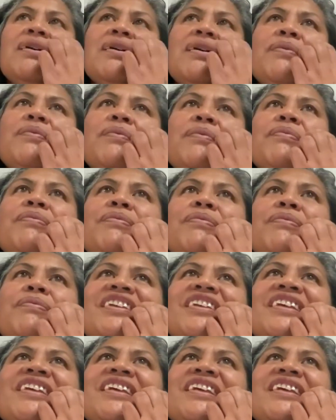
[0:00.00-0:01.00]

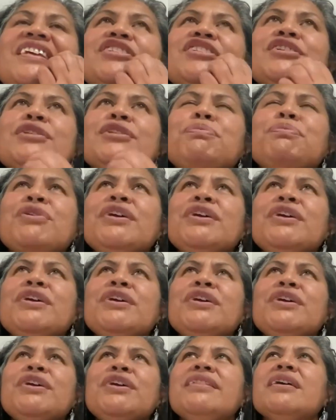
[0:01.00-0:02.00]
to the
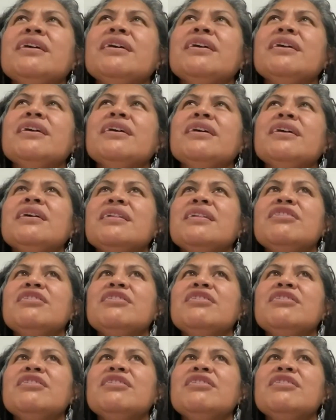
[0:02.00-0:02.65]
point I think